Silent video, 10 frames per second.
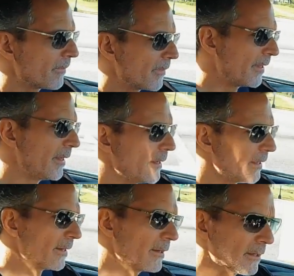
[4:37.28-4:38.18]

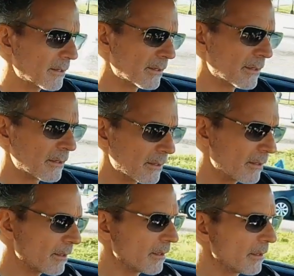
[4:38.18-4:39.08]
the
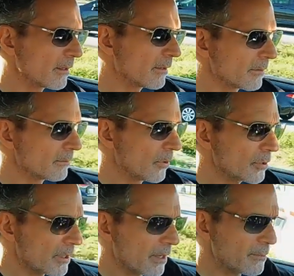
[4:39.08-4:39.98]

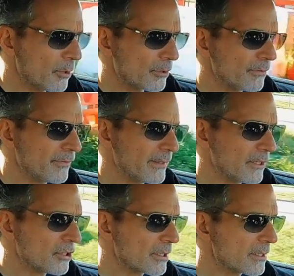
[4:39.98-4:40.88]
most automotive
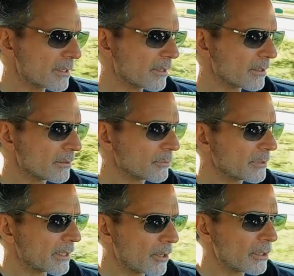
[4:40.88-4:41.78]
finishes are what
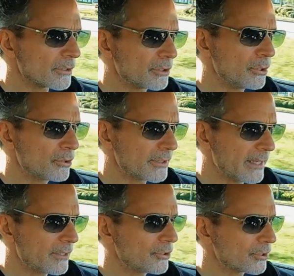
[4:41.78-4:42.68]
they call a
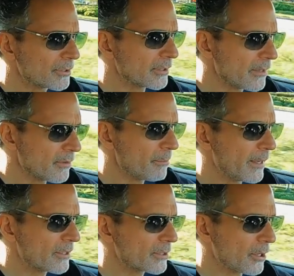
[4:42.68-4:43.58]
two-stage. You'll have a
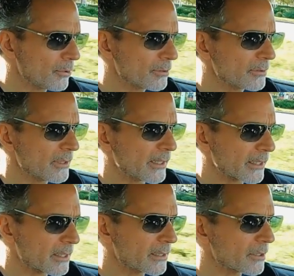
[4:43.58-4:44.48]
base coat and
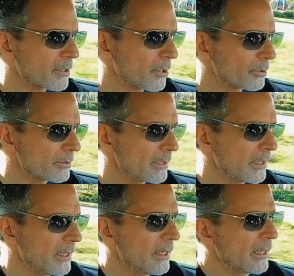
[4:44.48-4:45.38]
a clear coat.
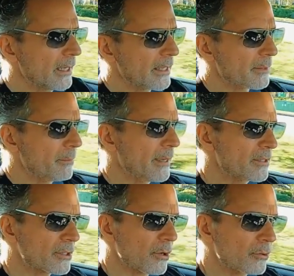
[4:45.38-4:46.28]
And the
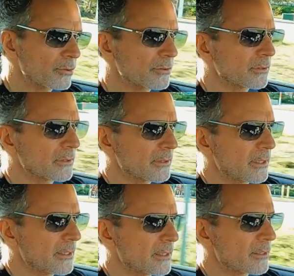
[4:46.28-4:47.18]
base coat
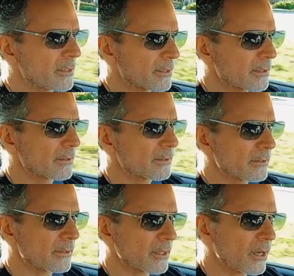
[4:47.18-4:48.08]
is
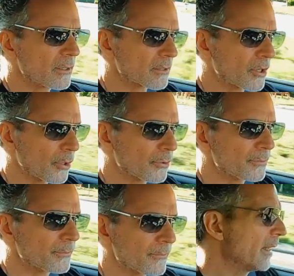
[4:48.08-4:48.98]
the color coat.
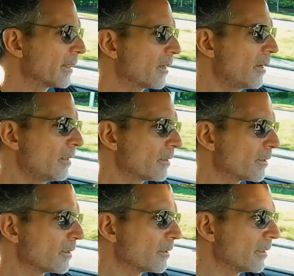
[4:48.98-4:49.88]
And the
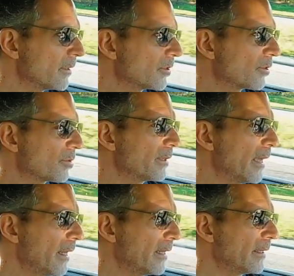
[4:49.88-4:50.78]
color is
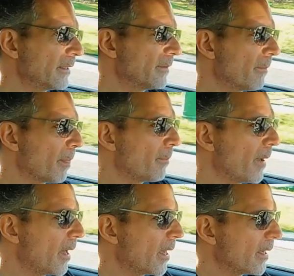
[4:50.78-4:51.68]
created
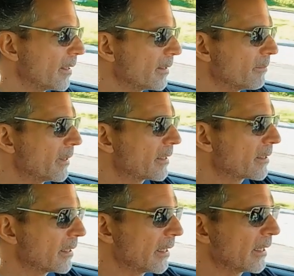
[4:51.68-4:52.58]
by
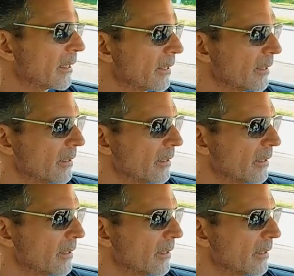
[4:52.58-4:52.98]
mixing